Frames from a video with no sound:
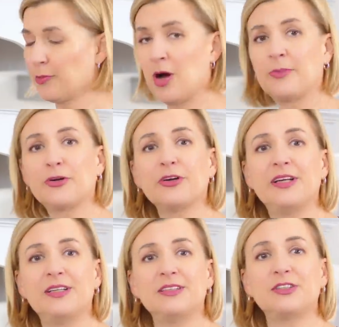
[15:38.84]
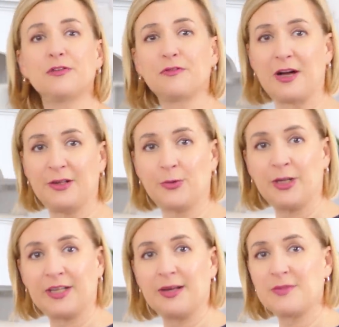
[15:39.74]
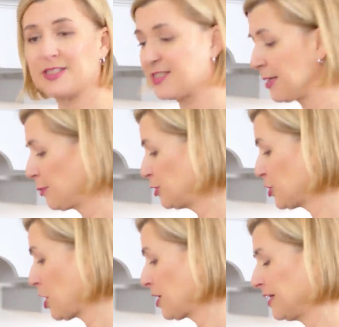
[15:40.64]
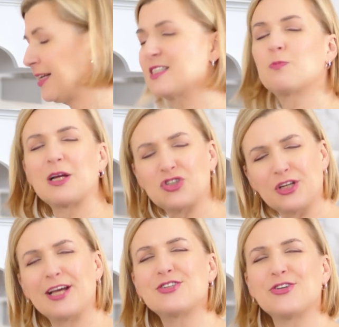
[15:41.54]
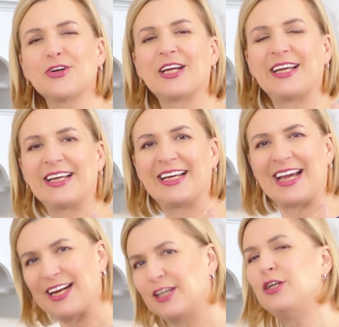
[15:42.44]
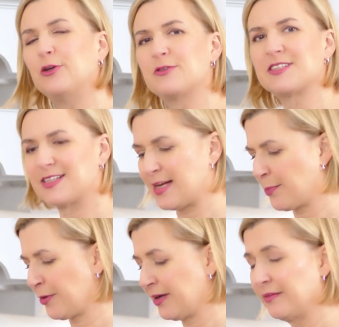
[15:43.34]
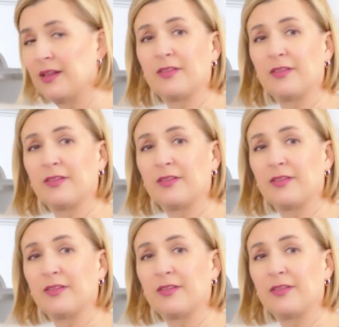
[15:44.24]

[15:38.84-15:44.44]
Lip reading: thermometer is your friend when it comes to tempering chocolate, especially as you're getting used to tempering.